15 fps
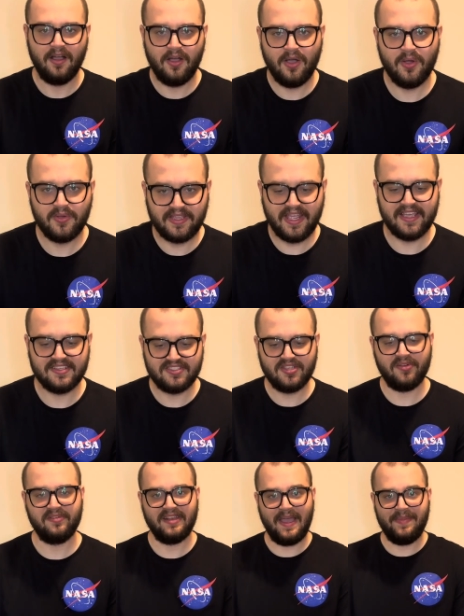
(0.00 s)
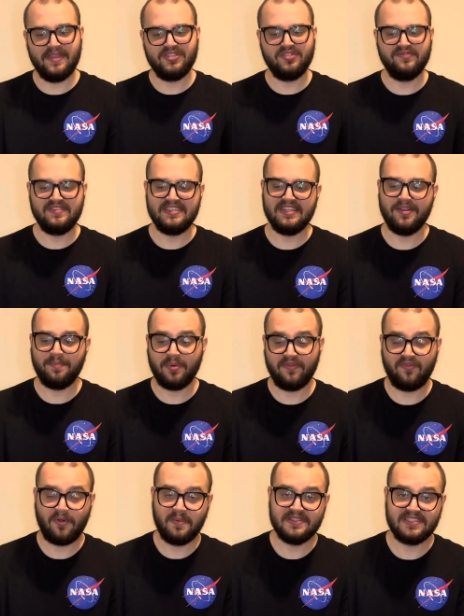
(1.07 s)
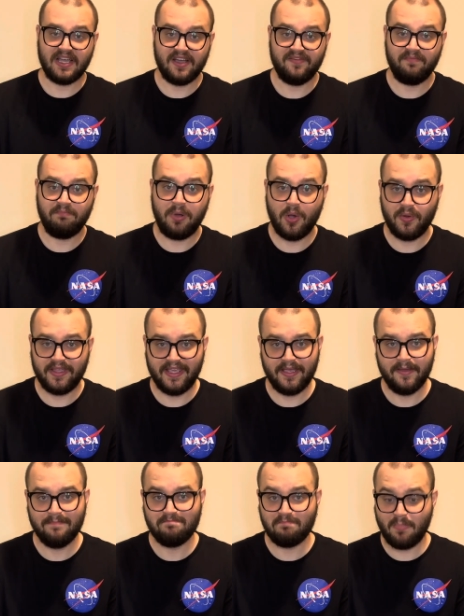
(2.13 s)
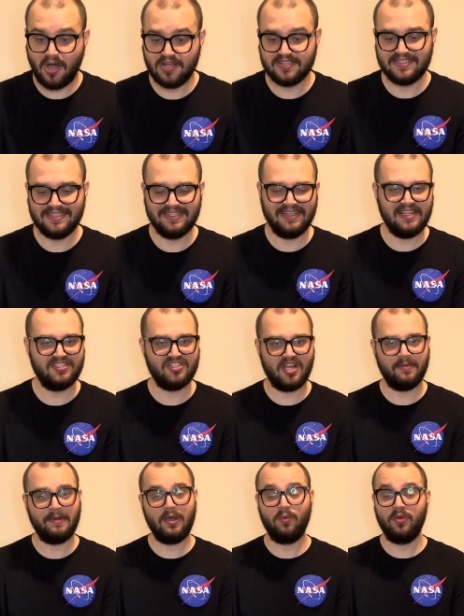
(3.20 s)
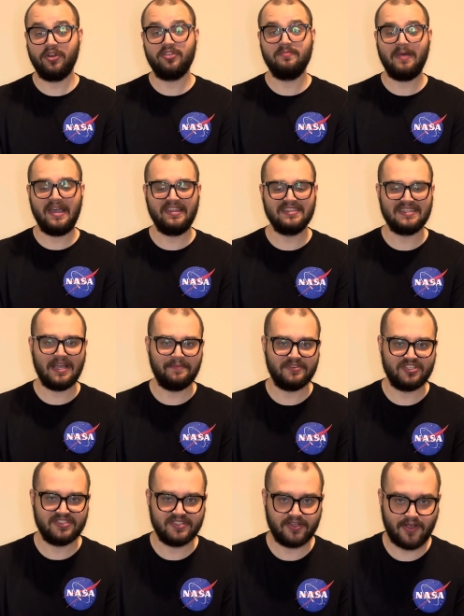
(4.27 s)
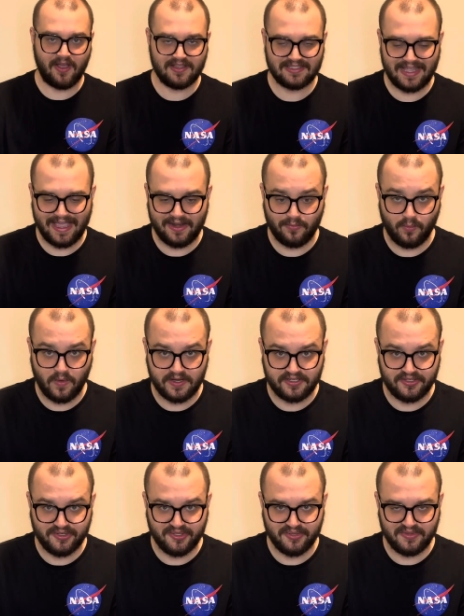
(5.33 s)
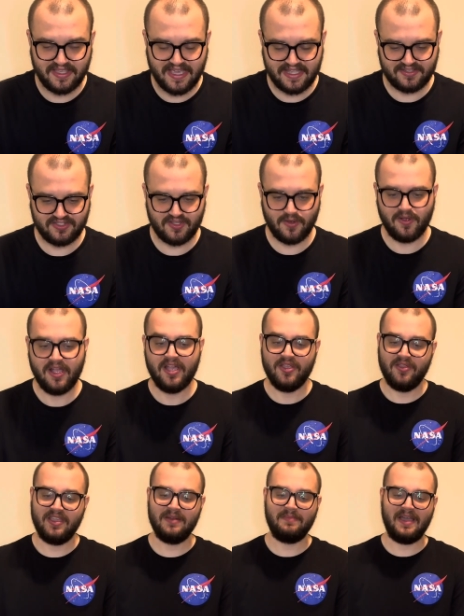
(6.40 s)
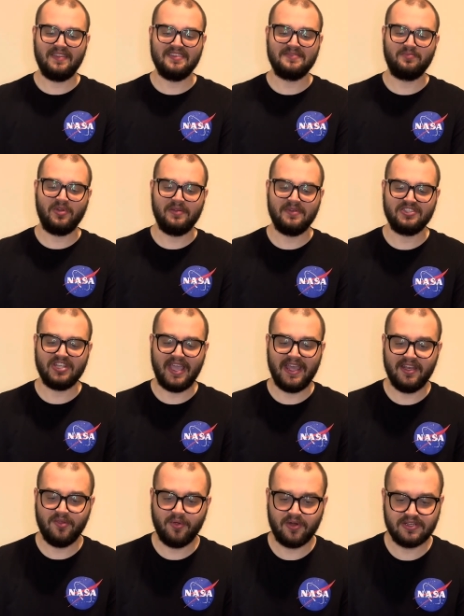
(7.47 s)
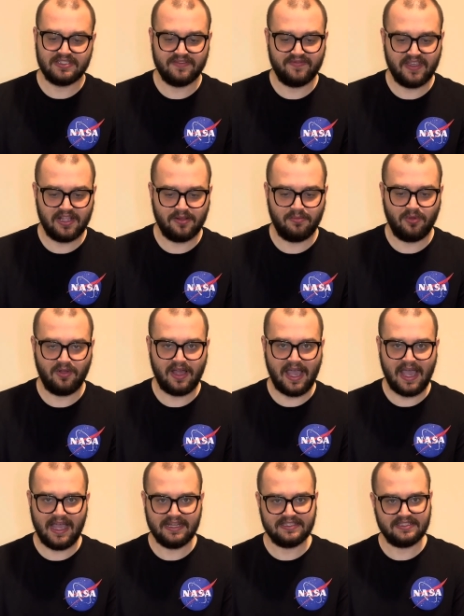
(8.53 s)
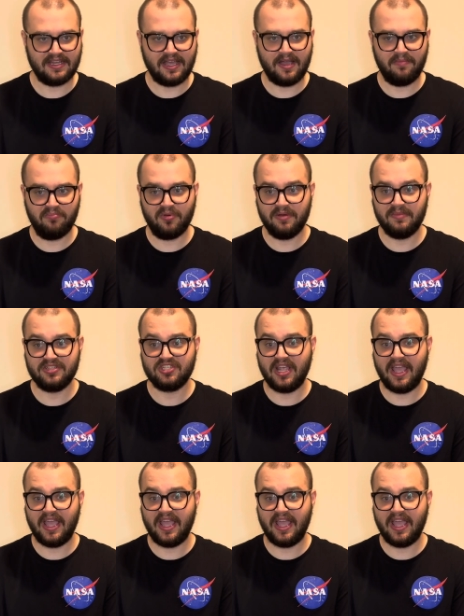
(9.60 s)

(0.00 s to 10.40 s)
Okay, so now that you've seen a performance of Monty, let's talk about where you buy this, how much does it cost, and what do you get. So you can buy this pretty much anywhere. It's available at uh, pretty much